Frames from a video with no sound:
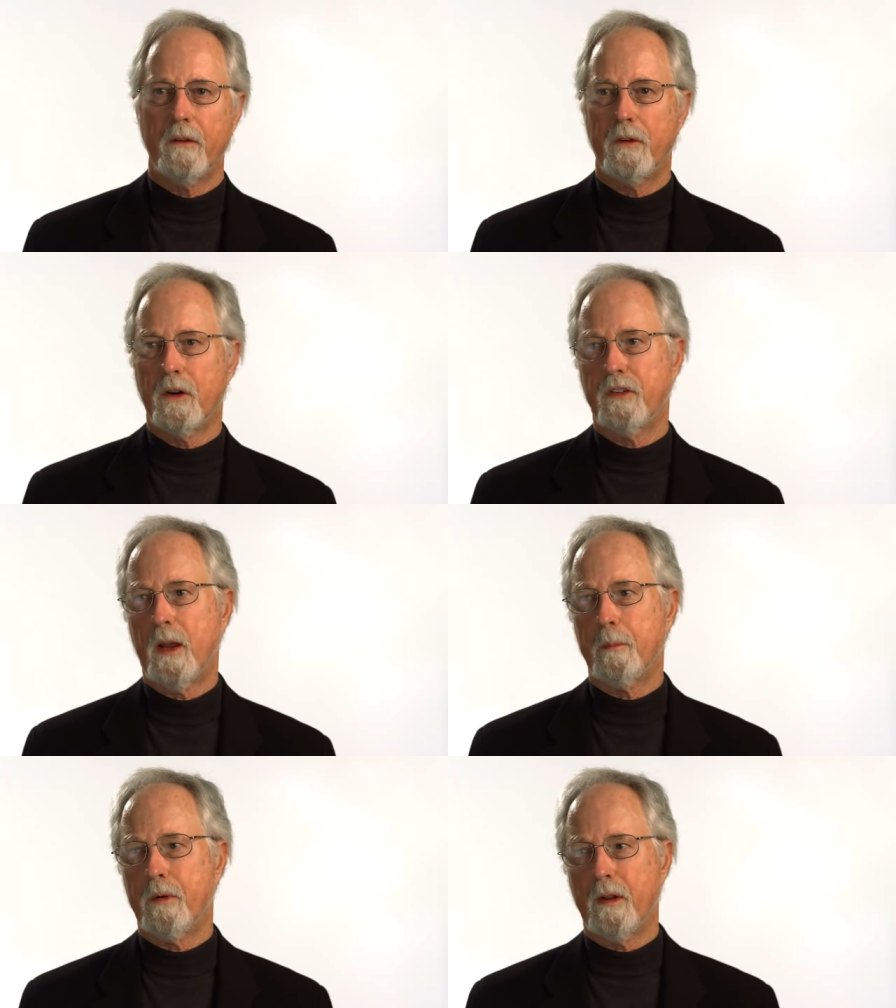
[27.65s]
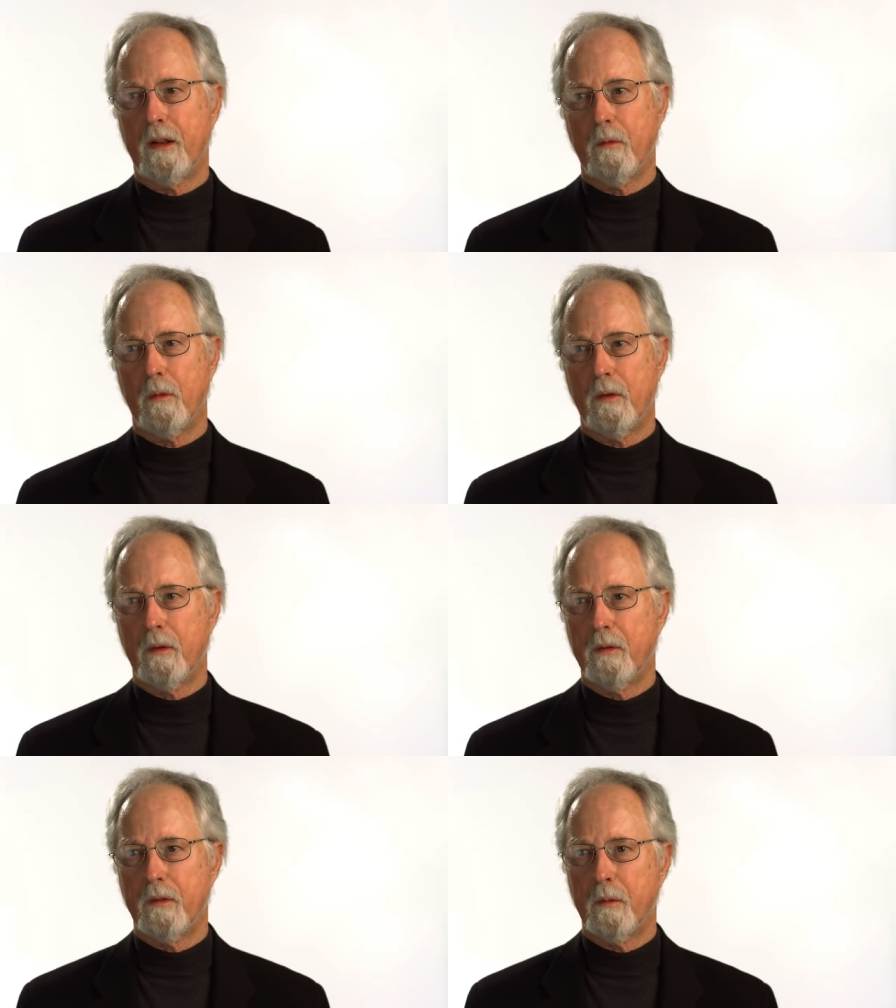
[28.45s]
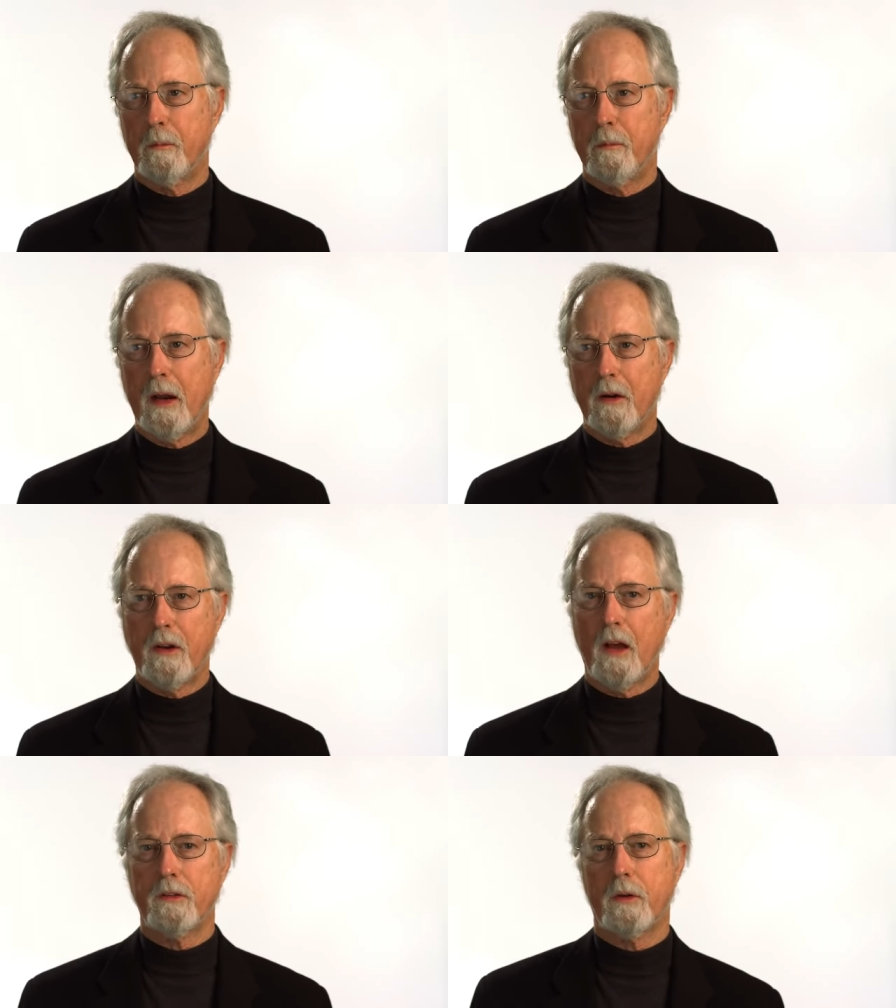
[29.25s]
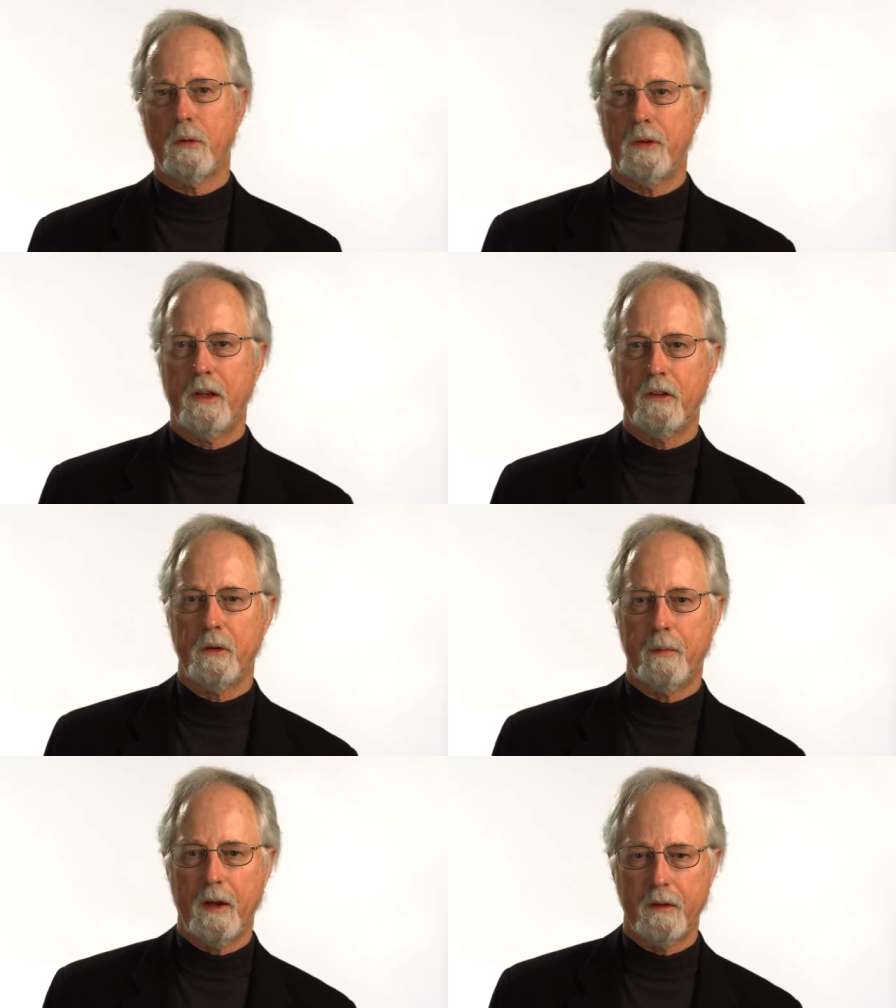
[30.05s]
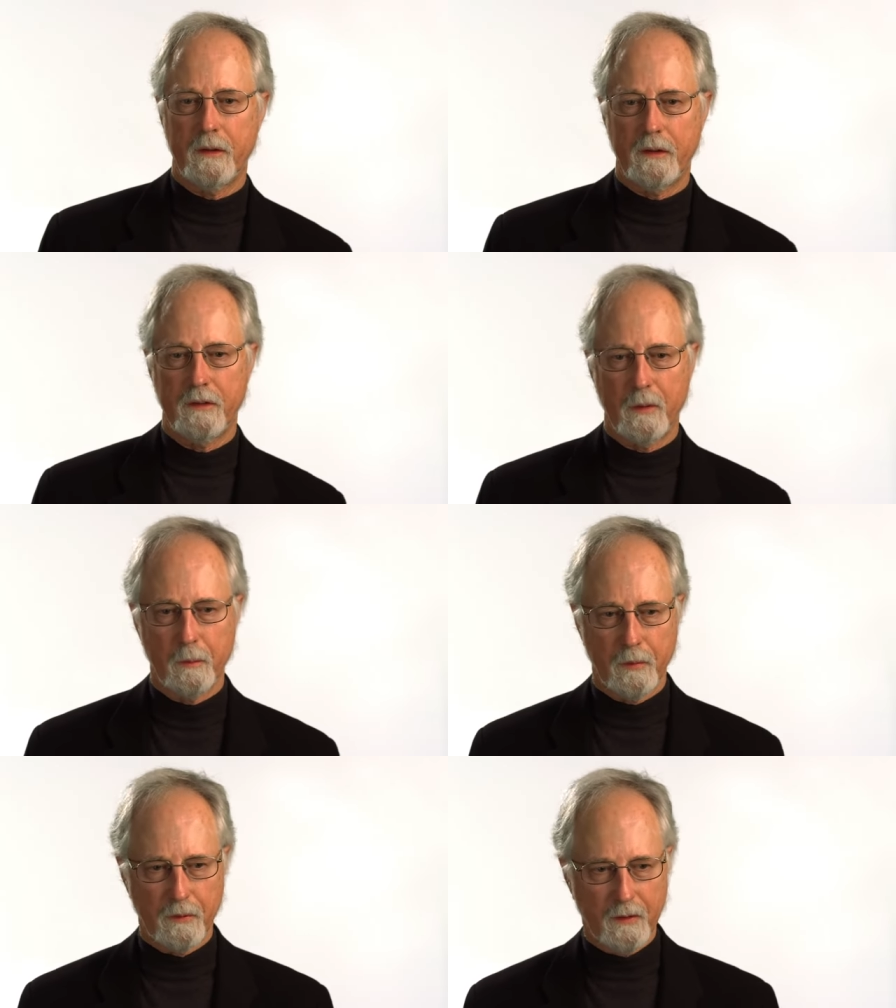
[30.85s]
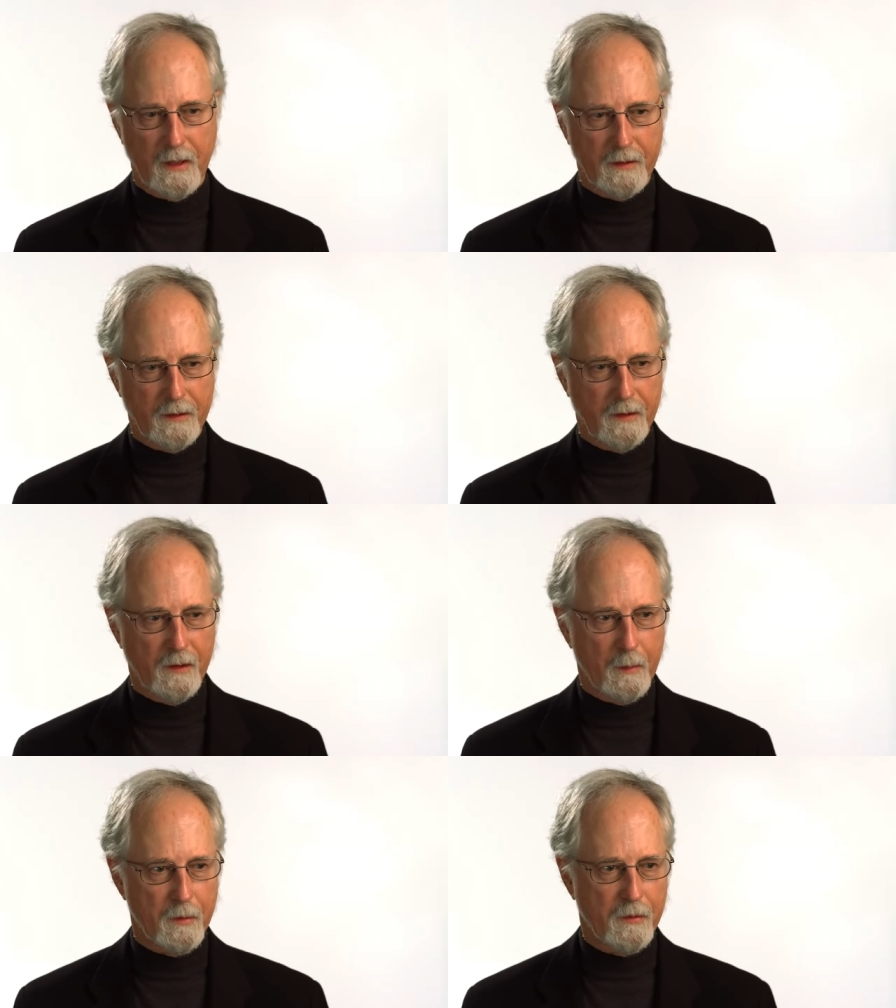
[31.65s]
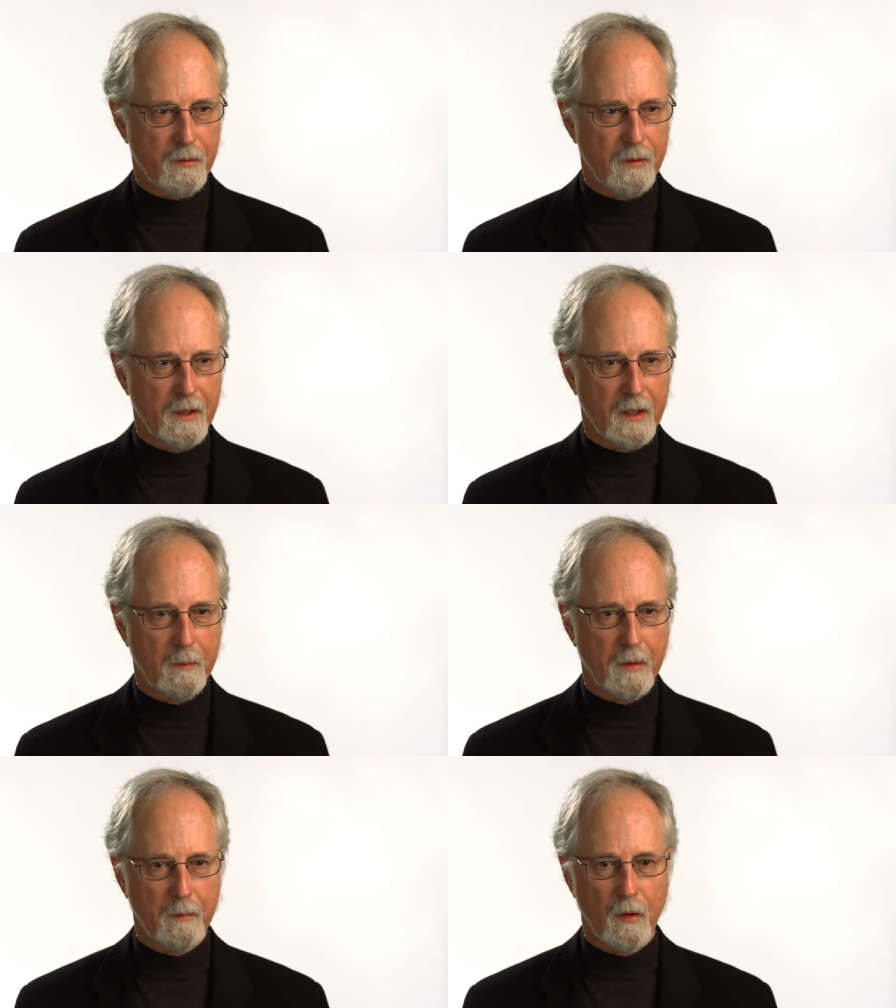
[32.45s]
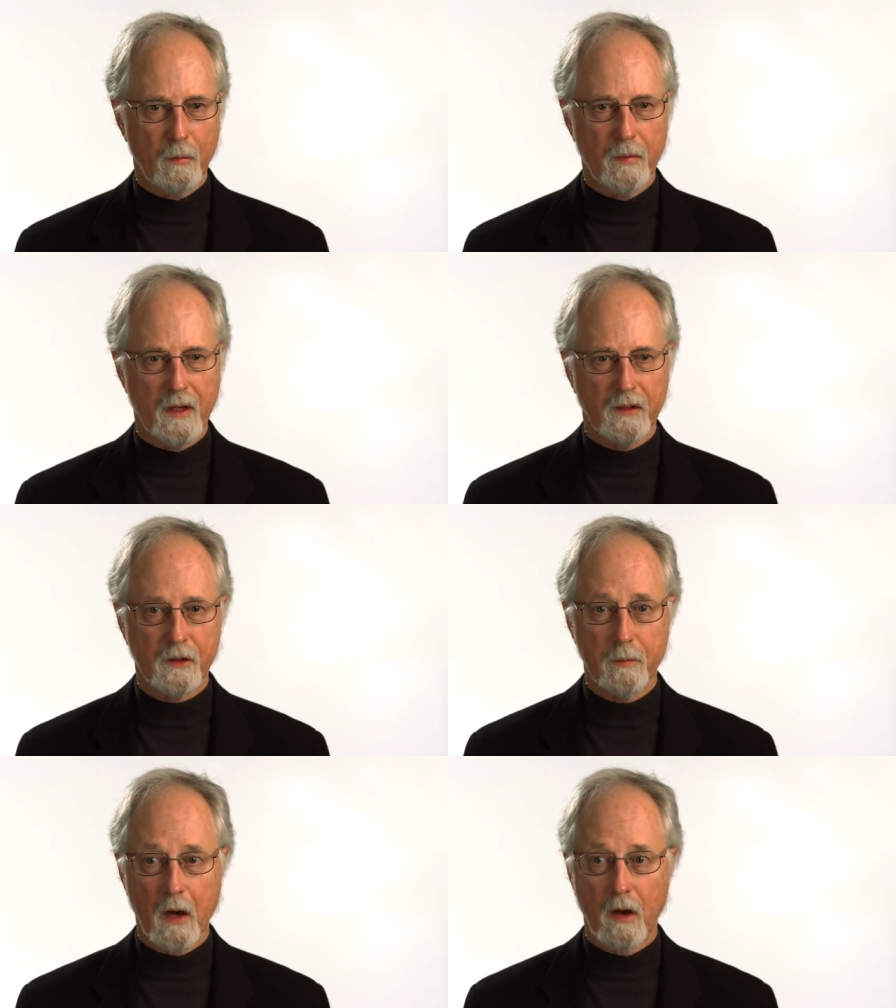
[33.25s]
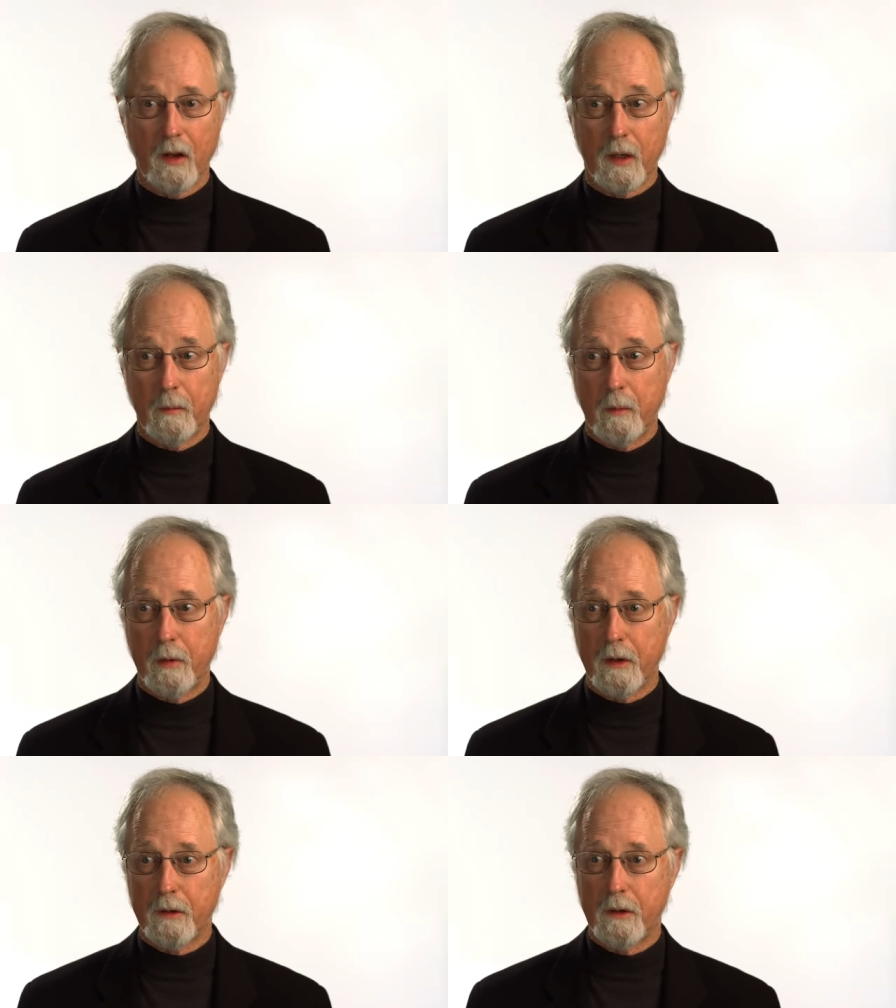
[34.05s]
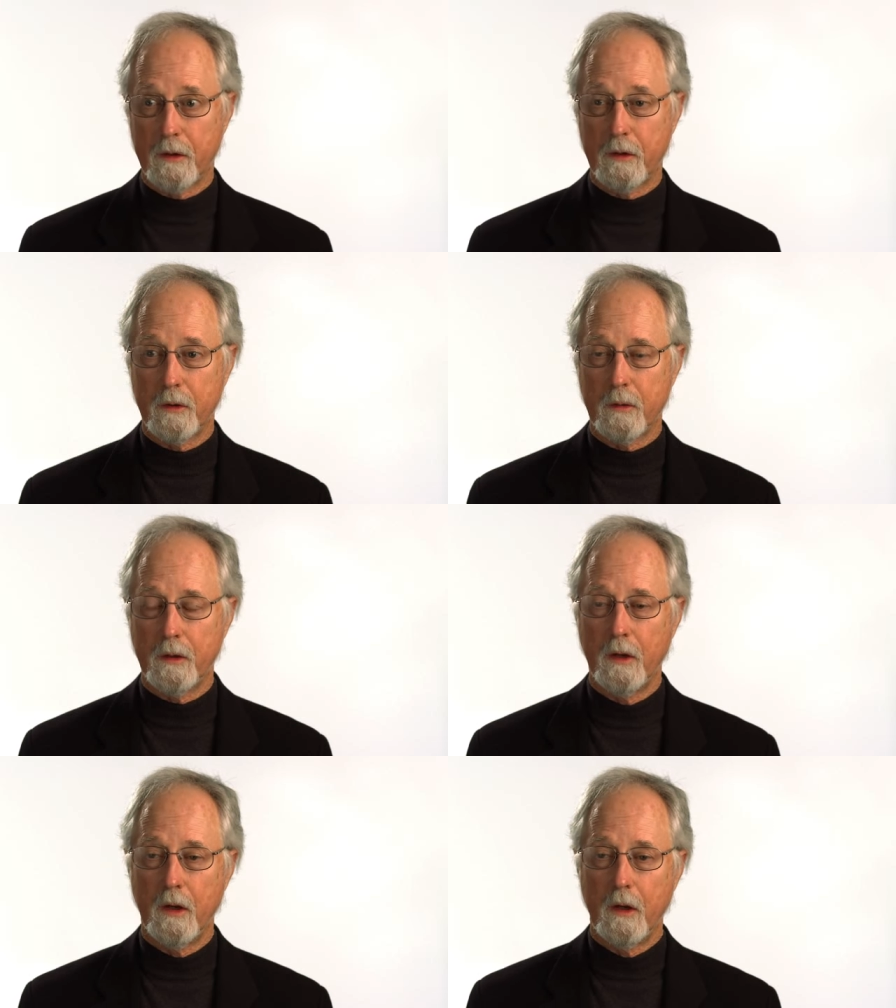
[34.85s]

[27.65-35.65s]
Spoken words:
for example, the paradoxical things about these symbols, like the number 3 can be both big and small. It can be bigger than 2 and